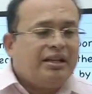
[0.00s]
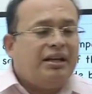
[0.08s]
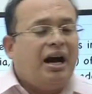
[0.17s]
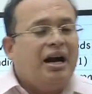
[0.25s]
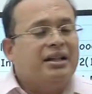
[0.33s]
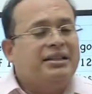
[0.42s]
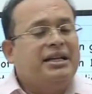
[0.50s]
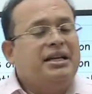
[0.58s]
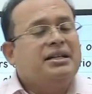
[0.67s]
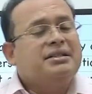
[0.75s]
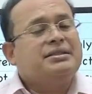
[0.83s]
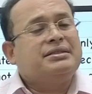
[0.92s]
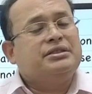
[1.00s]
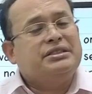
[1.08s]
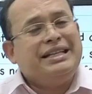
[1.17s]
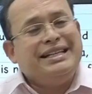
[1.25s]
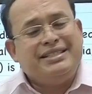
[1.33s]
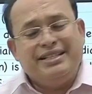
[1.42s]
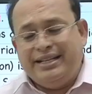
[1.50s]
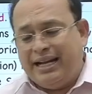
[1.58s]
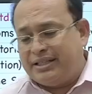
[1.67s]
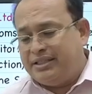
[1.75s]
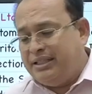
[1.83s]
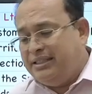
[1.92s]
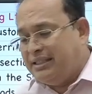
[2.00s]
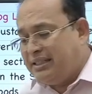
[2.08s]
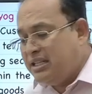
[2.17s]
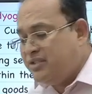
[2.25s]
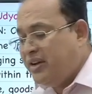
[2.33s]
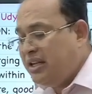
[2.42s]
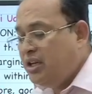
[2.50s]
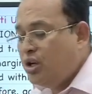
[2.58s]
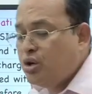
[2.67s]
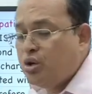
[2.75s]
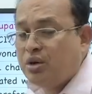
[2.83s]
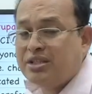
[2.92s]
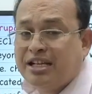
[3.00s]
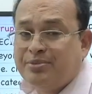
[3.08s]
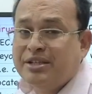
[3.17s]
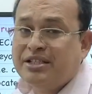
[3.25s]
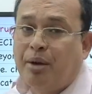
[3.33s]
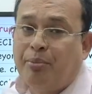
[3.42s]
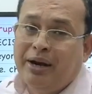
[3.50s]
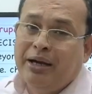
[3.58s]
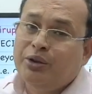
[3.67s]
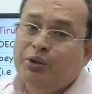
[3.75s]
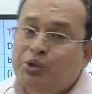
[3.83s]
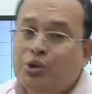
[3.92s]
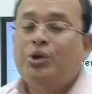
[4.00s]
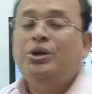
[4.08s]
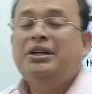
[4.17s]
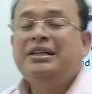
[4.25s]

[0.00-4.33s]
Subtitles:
under the SEZ Act in the case where goods has been supplied to